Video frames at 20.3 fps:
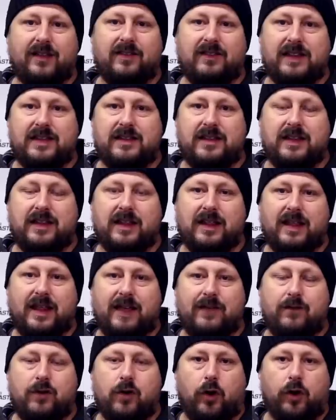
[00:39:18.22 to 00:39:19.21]
something that
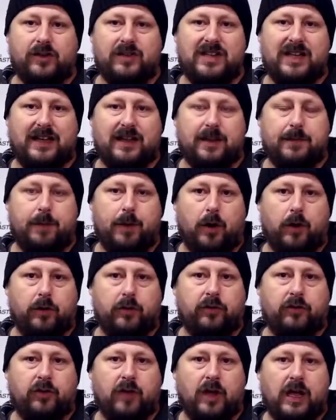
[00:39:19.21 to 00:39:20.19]
they've got to tick the
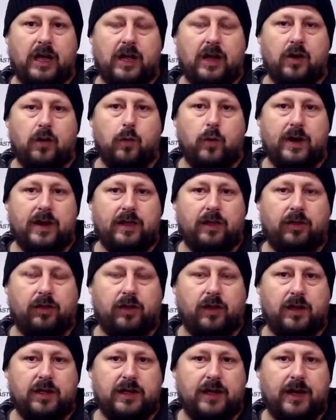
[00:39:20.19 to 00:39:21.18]
box with,
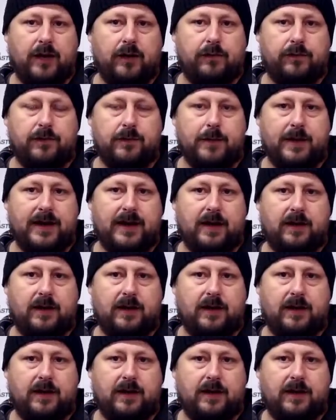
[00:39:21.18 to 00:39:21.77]
you know, for me.